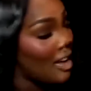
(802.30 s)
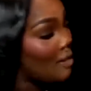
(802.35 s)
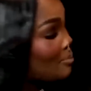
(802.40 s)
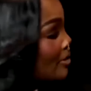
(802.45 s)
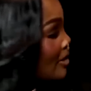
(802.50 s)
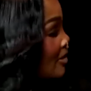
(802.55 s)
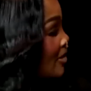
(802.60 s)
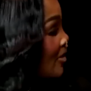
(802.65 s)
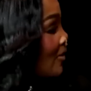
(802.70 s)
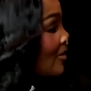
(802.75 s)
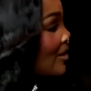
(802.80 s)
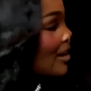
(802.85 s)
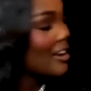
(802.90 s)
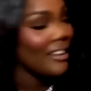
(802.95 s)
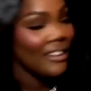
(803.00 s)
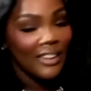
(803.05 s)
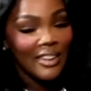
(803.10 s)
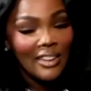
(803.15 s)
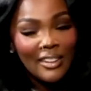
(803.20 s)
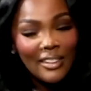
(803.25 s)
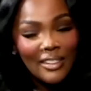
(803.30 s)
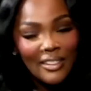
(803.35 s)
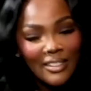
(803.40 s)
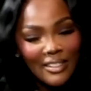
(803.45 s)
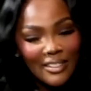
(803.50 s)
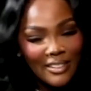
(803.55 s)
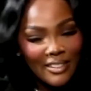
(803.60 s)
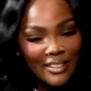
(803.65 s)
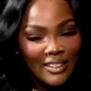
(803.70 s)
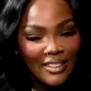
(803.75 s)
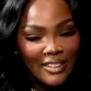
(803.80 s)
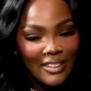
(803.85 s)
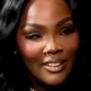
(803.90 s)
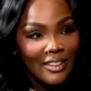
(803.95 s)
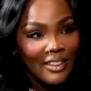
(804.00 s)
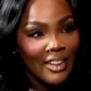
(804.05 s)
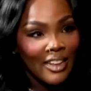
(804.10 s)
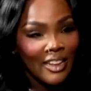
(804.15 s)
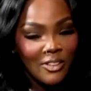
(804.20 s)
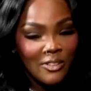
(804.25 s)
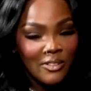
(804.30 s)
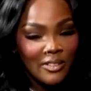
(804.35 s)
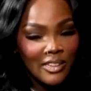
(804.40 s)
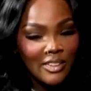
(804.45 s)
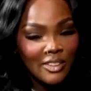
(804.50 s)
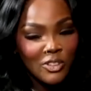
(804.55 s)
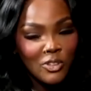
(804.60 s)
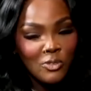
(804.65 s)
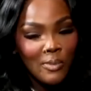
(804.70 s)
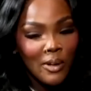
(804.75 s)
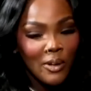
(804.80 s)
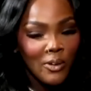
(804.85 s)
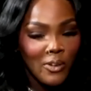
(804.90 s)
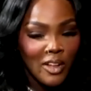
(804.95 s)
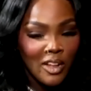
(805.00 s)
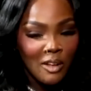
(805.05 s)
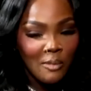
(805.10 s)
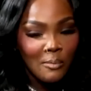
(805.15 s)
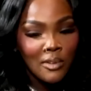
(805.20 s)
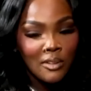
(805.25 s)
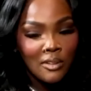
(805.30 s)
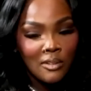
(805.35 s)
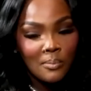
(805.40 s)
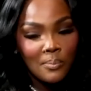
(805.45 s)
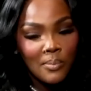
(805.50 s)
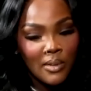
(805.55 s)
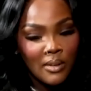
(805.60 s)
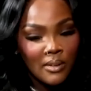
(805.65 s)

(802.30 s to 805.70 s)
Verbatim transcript: I press create again. Create again. And okay. you see two more come up.